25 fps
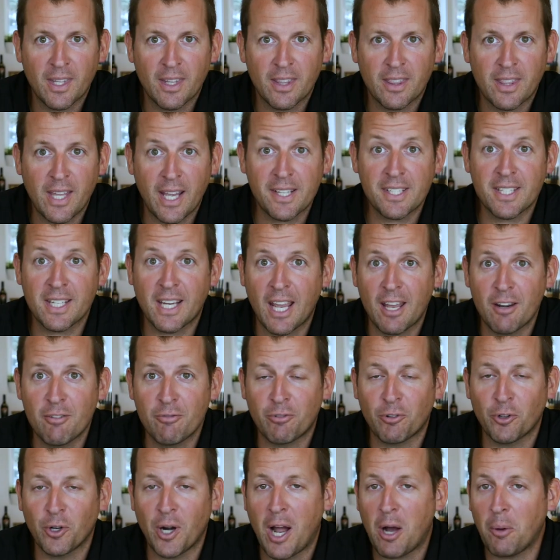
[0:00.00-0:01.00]
Thanks again
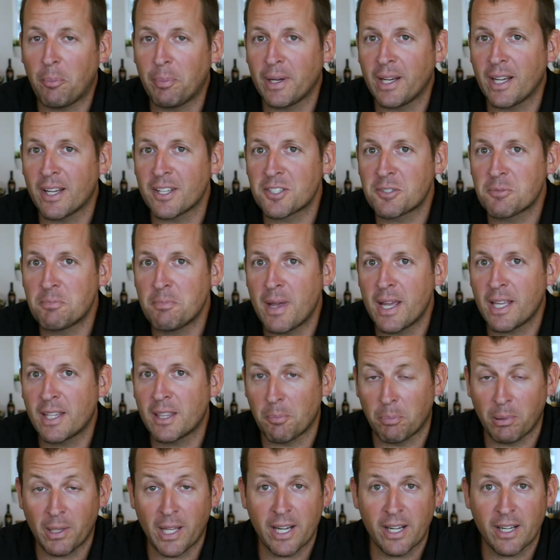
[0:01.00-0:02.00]
for helping us make the
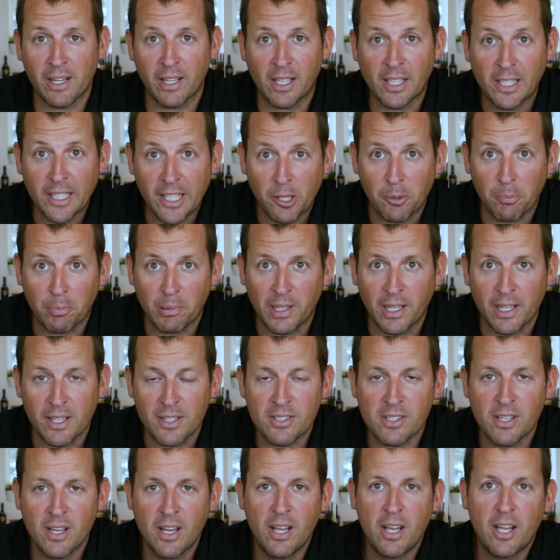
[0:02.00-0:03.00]
planet a cleaner
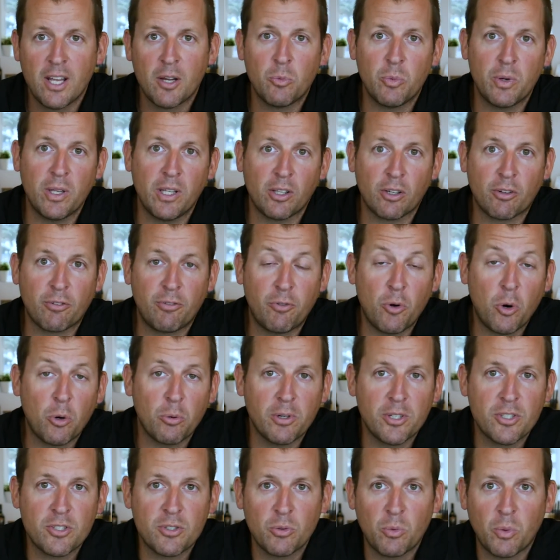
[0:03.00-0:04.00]
place. We look
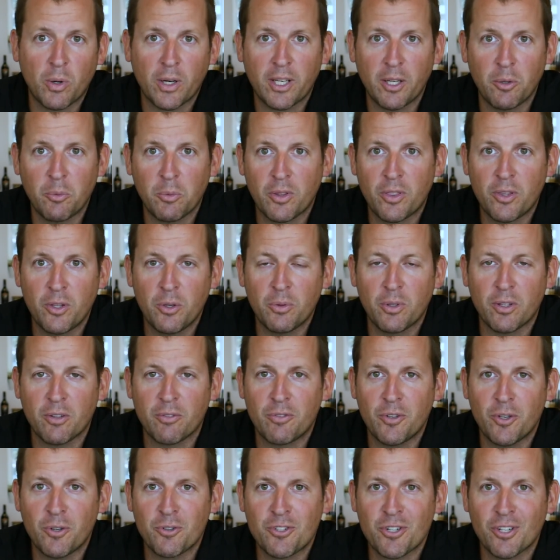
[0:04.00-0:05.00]
forward to working with you in the
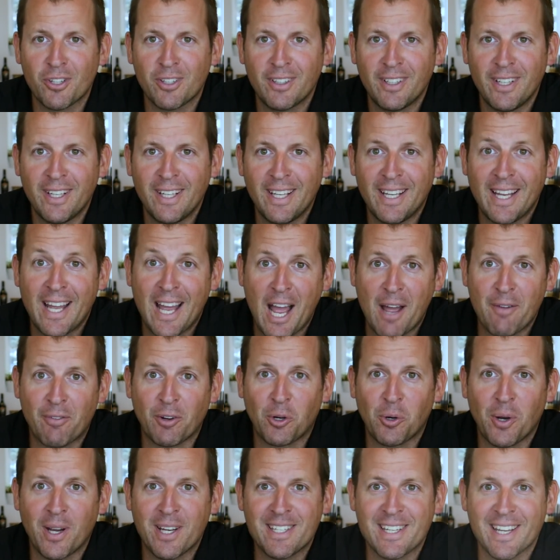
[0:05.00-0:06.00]
future. Have a
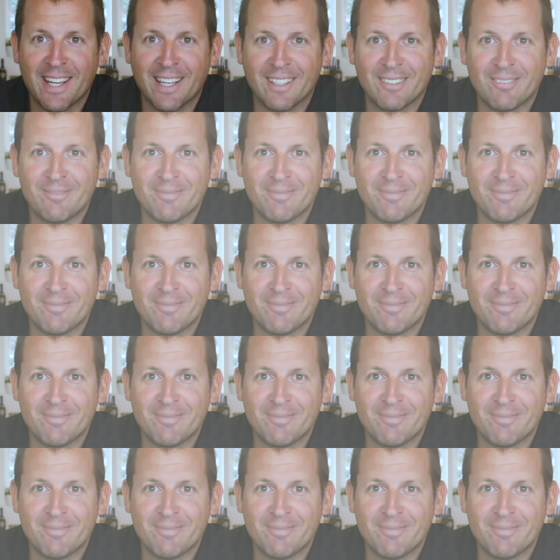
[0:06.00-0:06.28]
great day.